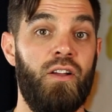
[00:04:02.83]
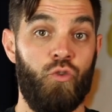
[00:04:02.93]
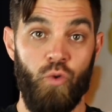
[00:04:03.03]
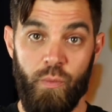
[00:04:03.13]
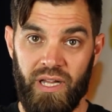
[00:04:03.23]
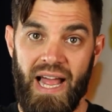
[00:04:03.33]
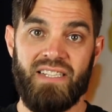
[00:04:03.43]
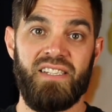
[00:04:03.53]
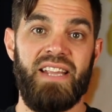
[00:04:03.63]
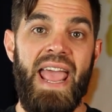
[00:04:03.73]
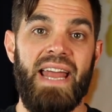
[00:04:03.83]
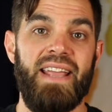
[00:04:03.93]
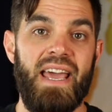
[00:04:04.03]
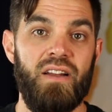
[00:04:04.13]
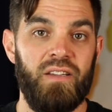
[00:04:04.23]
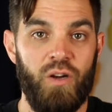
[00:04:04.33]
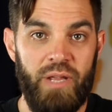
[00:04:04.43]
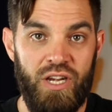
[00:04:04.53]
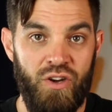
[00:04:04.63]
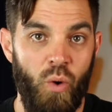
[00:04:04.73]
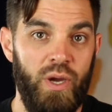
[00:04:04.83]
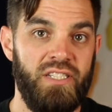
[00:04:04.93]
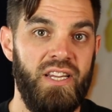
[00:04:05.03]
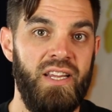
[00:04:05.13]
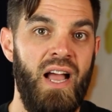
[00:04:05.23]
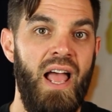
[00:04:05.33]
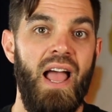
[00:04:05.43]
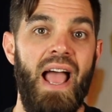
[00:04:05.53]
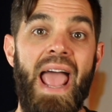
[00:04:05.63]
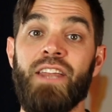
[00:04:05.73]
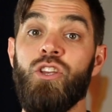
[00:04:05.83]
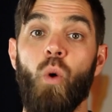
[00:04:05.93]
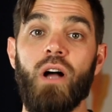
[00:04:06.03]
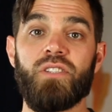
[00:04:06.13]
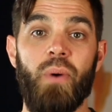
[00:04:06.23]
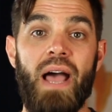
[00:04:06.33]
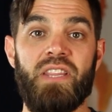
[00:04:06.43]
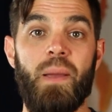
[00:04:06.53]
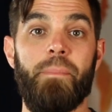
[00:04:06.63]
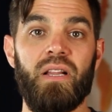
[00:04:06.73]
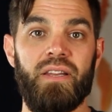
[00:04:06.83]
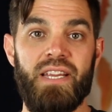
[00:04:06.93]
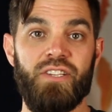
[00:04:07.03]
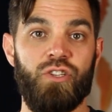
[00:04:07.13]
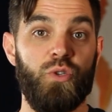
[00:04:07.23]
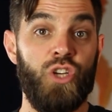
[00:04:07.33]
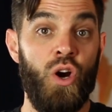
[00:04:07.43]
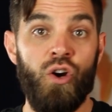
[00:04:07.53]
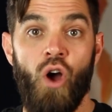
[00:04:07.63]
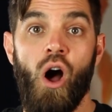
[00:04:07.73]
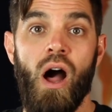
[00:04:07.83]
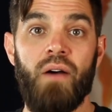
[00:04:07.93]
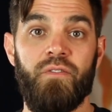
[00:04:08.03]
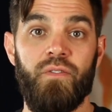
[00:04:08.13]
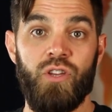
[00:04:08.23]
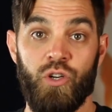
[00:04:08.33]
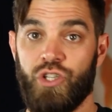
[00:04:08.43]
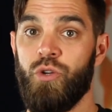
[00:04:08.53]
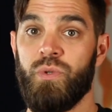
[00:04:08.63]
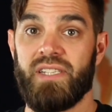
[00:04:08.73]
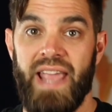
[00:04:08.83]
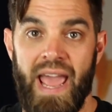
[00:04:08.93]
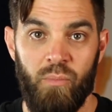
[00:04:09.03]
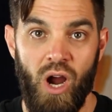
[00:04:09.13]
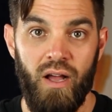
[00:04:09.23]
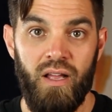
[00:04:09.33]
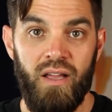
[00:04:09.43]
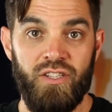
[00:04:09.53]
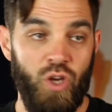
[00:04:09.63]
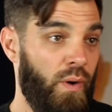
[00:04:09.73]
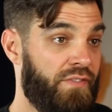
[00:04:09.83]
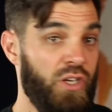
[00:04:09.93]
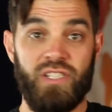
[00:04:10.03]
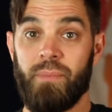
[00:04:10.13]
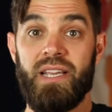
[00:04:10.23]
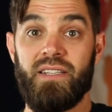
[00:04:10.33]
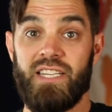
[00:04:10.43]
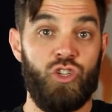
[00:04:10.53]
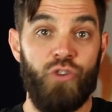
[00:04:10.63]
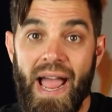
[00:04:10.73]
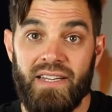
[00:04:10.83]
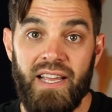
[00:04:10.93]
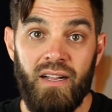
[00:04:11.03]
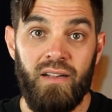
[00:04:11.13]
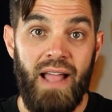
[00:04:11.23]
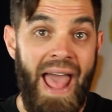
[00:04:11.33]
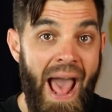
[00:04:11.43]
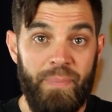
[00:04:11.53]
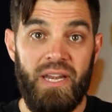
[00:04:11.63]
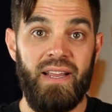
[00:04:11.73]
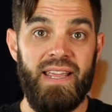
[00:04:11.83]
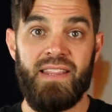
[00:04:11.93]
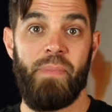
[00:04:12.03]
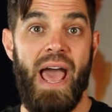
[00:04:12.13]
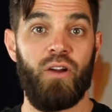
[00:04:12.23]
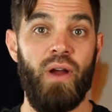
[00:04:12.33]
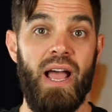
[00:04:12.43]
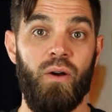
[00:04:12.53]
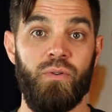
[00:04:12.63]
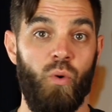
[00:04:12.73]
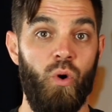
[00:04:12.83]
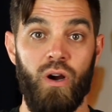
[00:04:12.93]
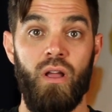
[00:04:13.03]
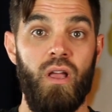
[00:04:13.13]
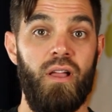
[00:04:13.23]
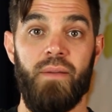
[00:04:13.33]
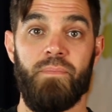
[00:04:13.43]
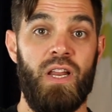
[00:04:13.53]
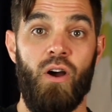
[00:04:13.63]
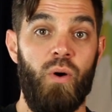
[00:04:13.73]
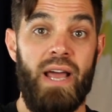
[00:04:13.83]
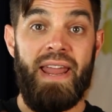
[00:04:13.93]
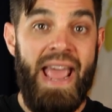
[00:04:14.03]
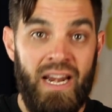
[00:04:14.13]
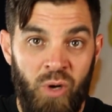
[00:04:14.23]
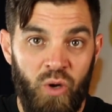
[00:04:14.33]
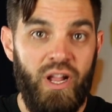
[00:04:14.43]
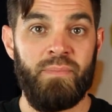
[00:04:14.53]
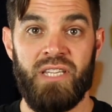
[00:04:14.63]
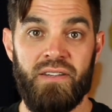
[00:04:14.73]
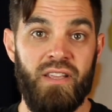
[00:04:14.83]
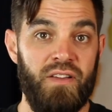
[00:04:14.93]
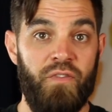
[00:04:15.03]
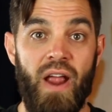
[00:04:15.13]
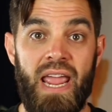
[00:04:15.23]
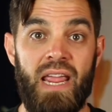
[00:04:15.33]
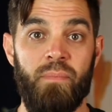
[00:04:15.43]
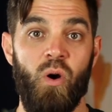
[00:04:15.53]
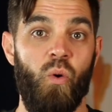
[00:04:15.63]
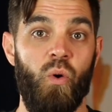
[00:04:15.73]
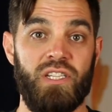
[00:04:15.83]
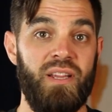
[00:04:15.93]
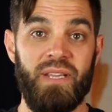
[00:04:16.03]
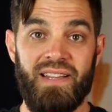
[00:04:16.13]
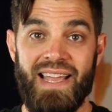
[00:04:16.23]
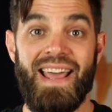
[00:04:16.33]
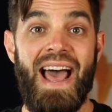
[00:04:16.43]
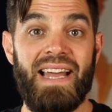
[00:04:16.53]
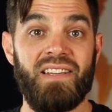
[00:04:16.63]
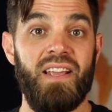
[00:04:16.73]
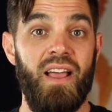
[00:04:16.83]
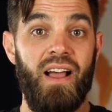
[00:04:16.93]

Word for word: Group classes can get a little bit noisy. And you also have the ability to turn off your student's camera. So if there's something distracting happening in the background, or you know, an animal comes into the frame or something like that,